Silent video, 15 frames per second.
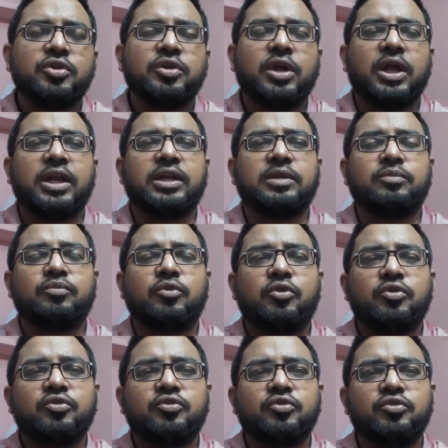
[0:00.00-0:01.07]
and
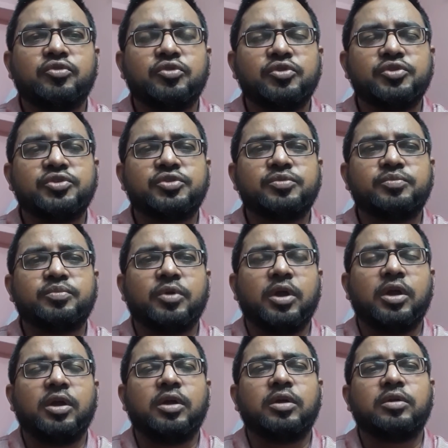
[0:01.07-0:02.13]
more glucose
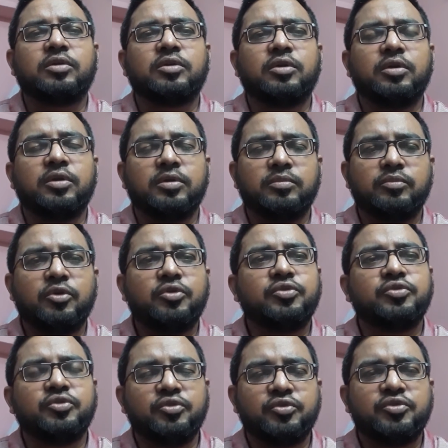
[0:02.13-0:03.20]

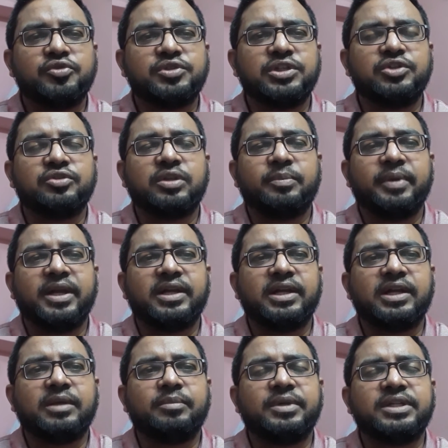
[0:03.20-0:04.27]
into the
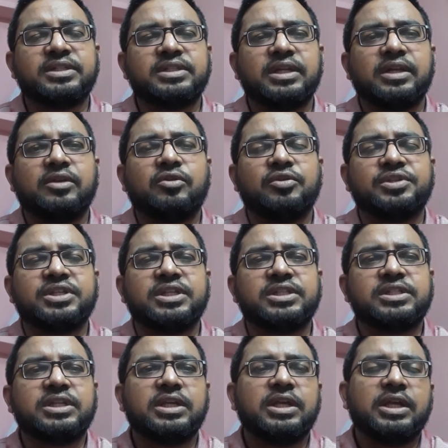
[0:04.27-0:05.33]
pancreatic beta cell
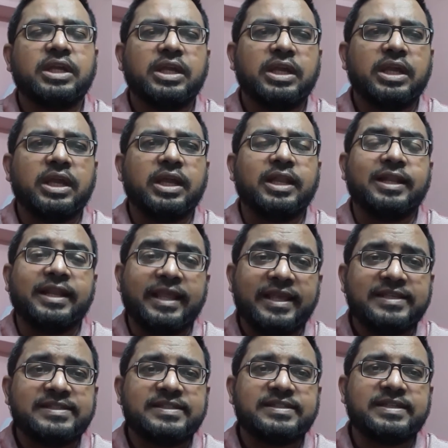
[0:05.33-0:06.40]
causes
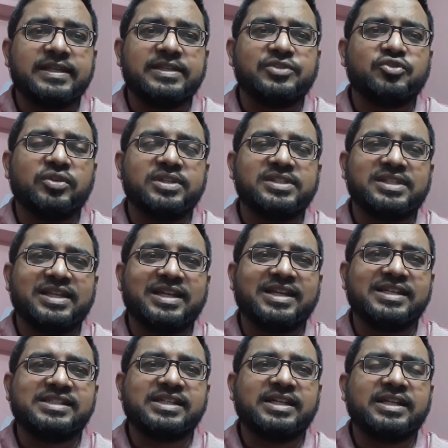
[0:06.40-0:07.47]
less insulin
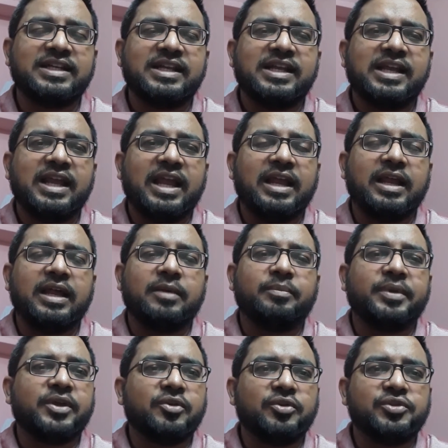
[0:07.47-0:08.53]
secretion,
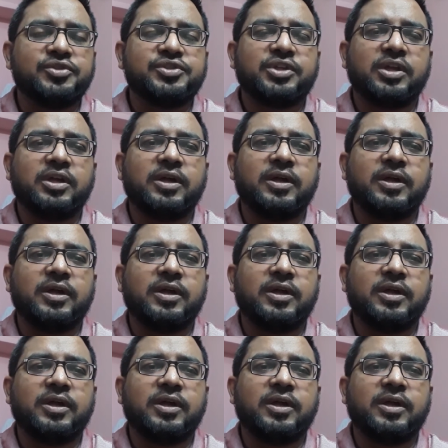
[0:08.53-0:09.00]
because